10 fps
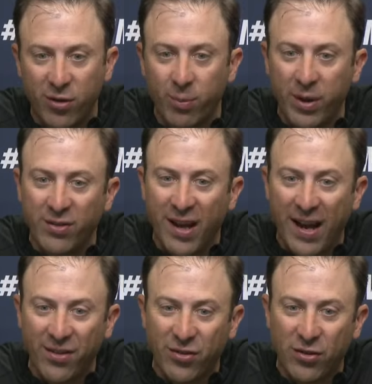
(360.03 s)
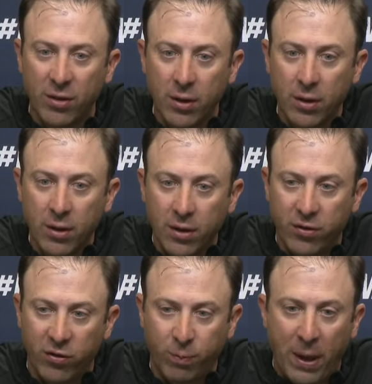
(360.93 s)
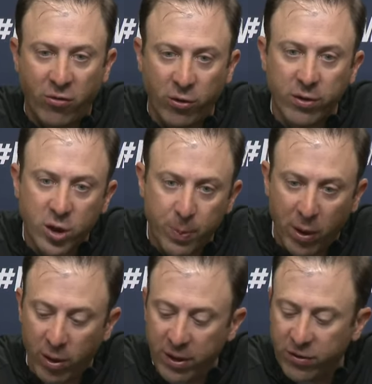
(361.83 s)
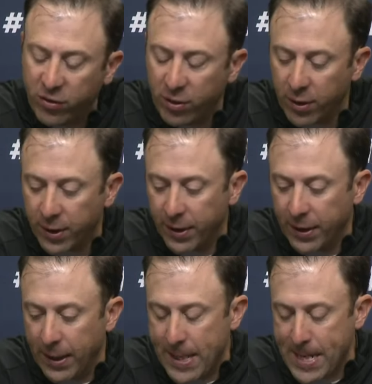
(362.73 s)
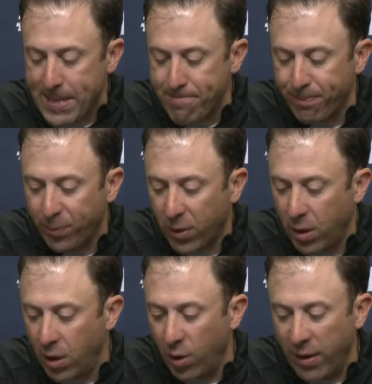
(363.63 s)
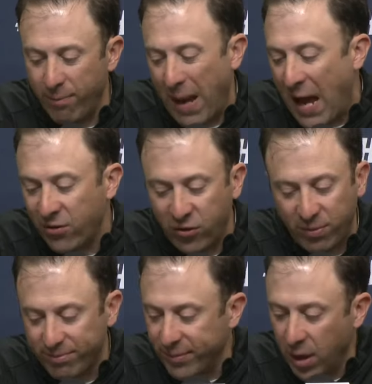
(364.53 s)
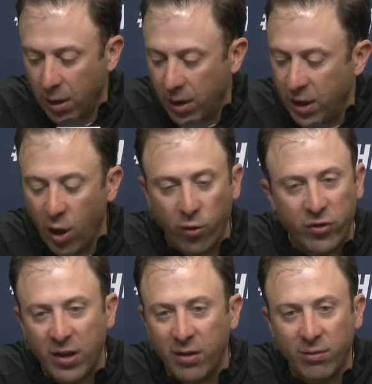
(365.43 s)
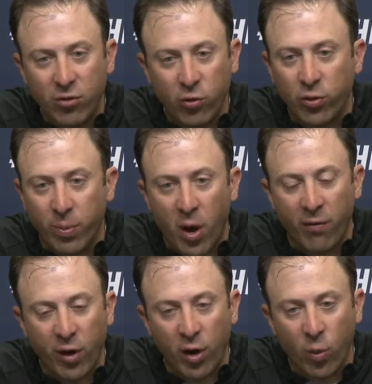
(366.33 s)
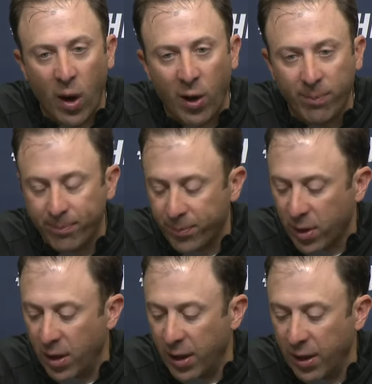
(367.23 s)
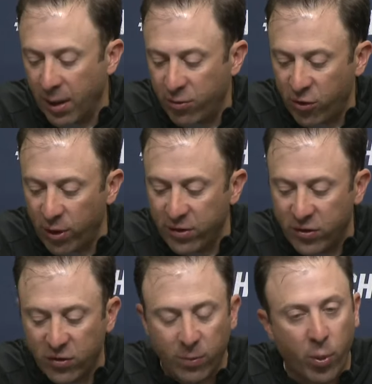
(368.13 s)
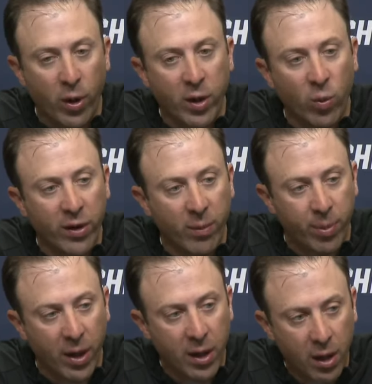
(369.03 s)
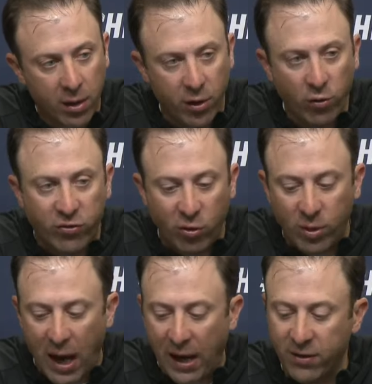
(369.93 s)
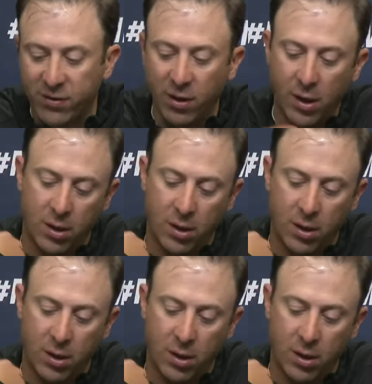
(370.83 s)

to the big dance. It's a special experience. You know, and Mash, he knows he didn't shoot the ball very well, and I'm sure he's disappointed with it. But those two guys,